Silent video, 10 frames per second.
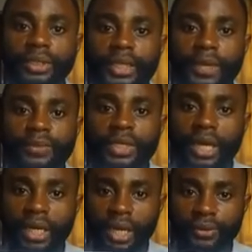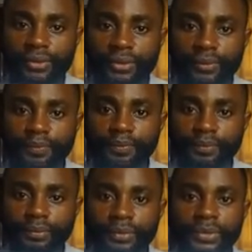debt account.
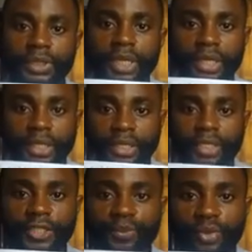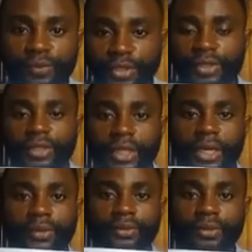In this provisions
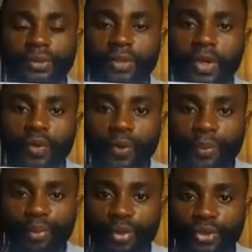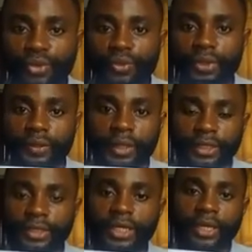account, we post to the
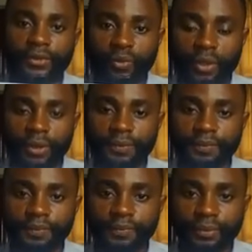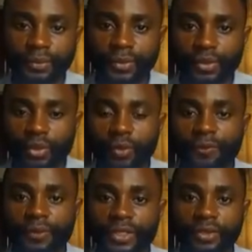credit side as well. So
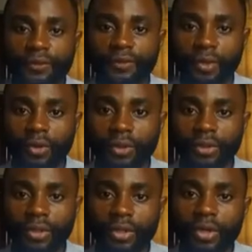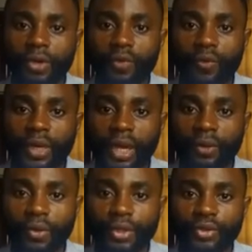first of all, we are
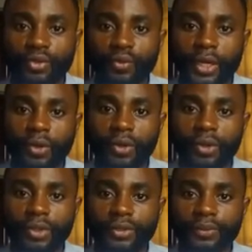going to record